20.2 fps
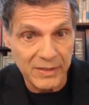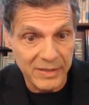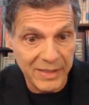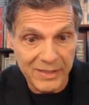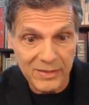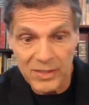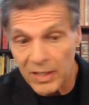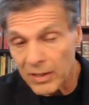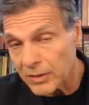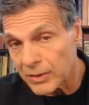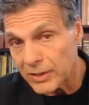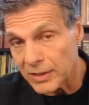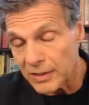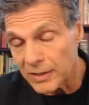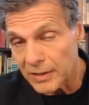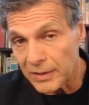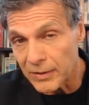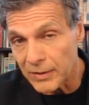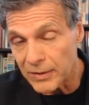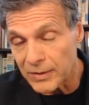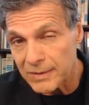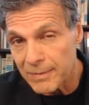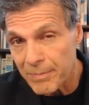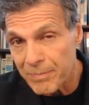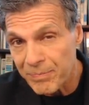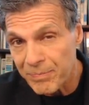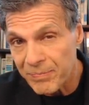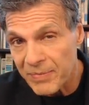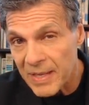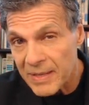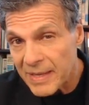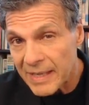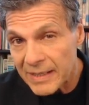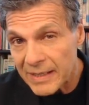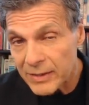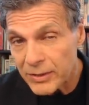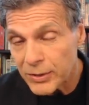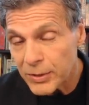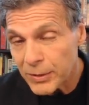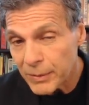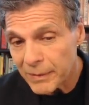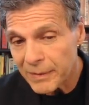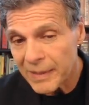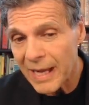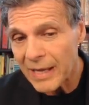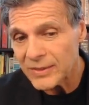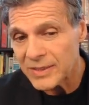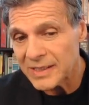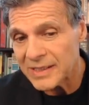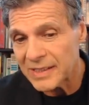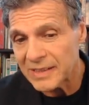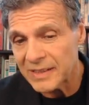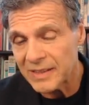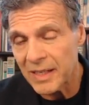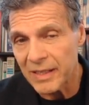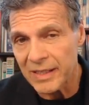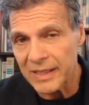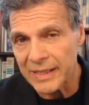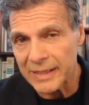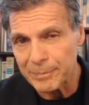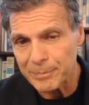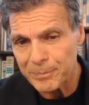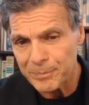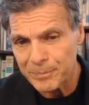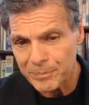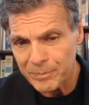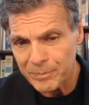So that's all good news. Then in 2009,